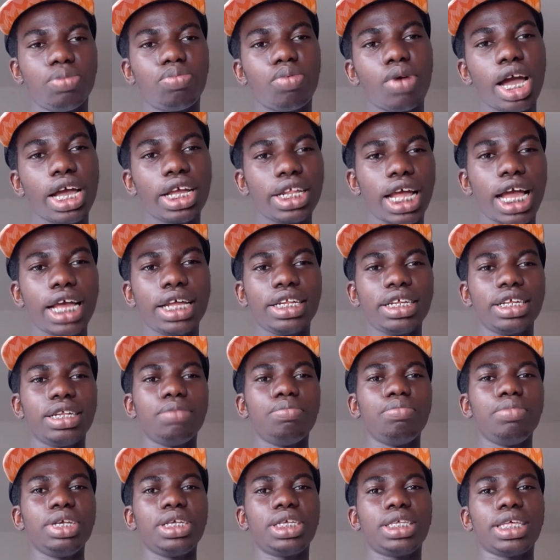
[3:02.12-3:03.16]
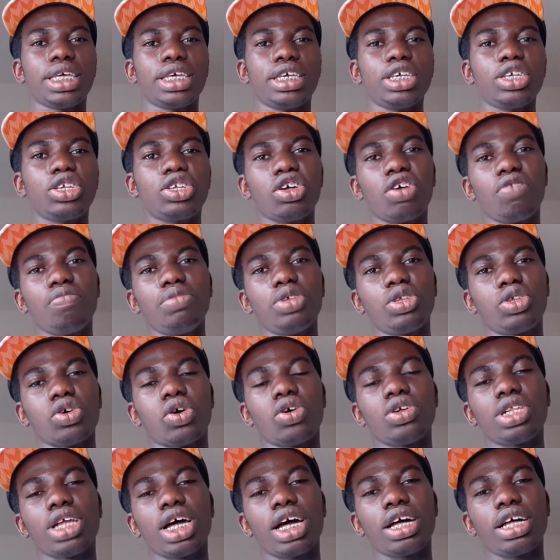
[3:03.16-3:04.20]
But I did a mistake. Instead of me to
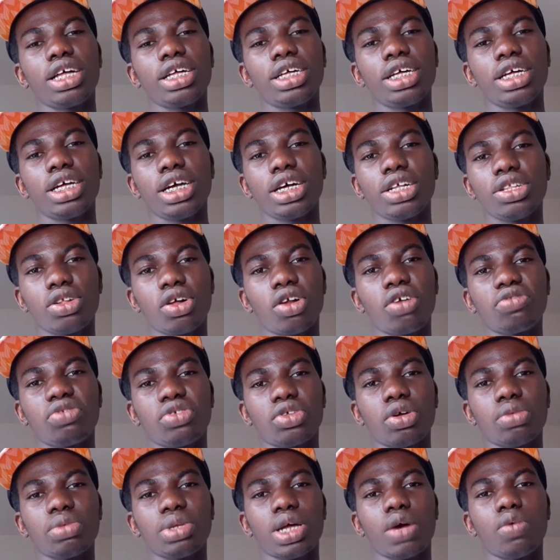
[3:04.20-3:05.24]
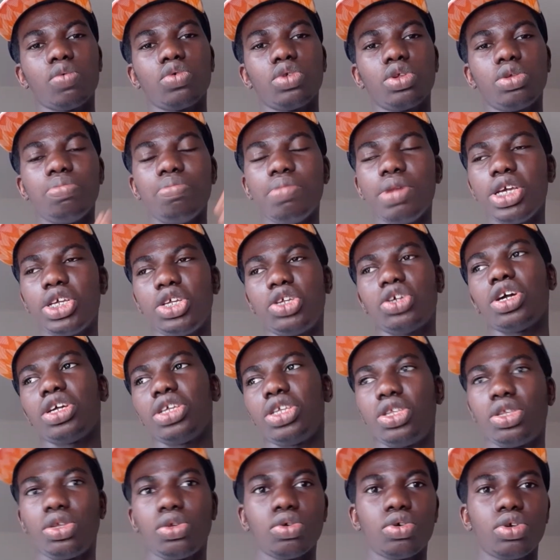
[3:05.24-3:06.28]
order a lot of stuff that would make sure it's
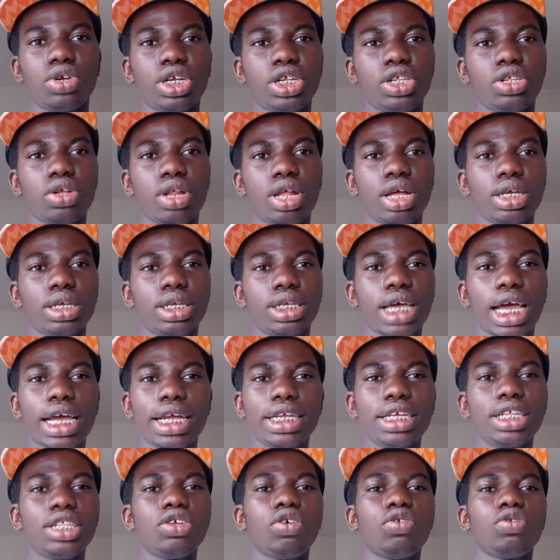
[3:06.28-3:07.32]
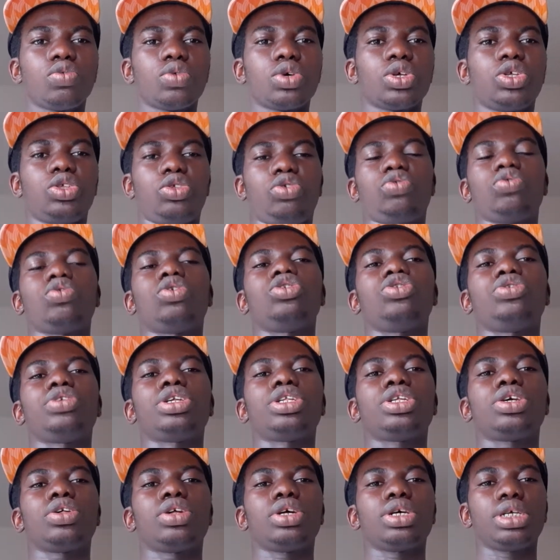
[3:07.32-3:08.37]
$200, I didn't know it was
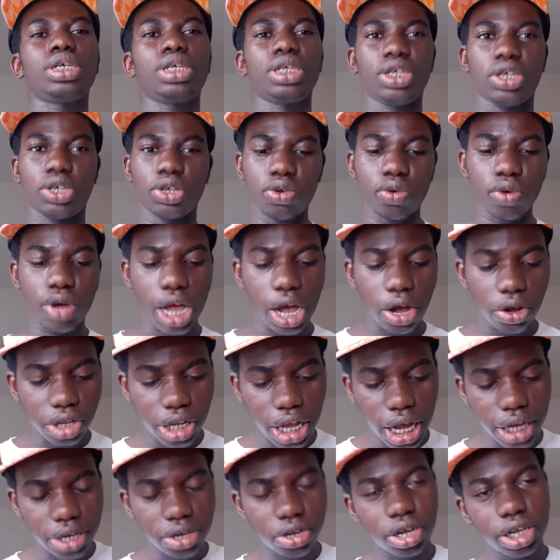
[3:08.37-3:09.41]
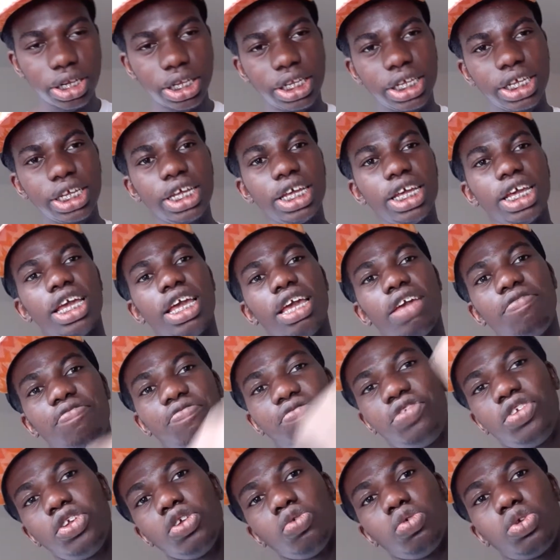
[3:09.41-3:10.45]
$200. So I only added a
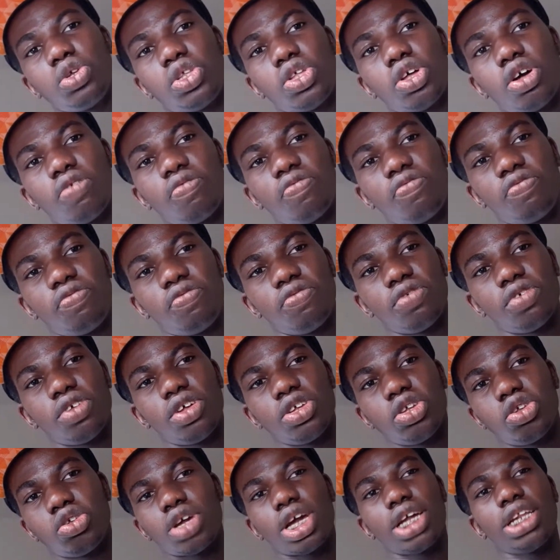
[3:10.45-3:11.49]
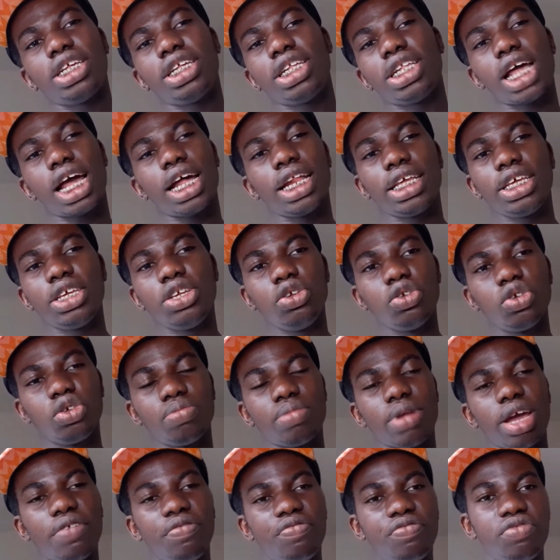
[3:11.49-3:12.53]
few stuff. So I didn't use
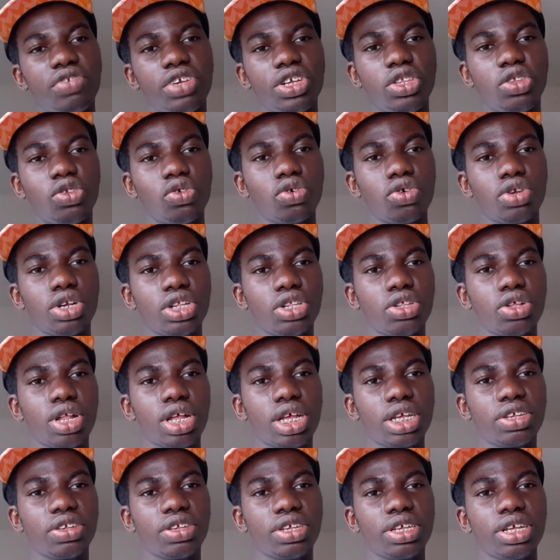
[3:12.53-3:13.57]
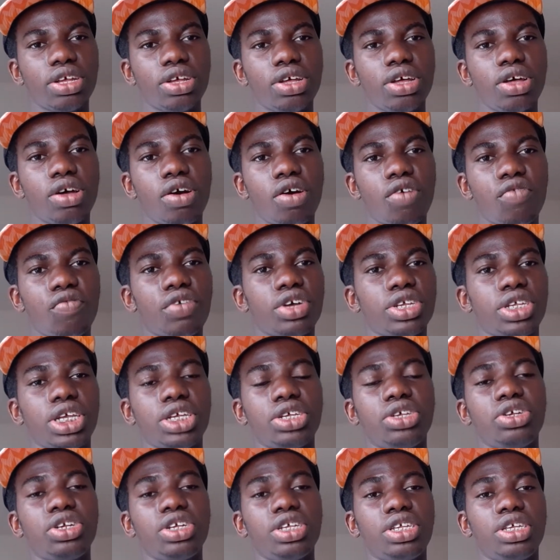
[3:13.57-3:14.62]
my free $200 of
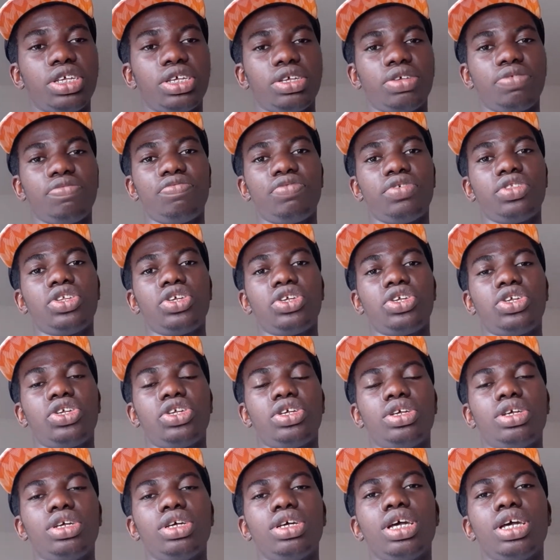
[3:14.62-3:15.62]
accessories finish.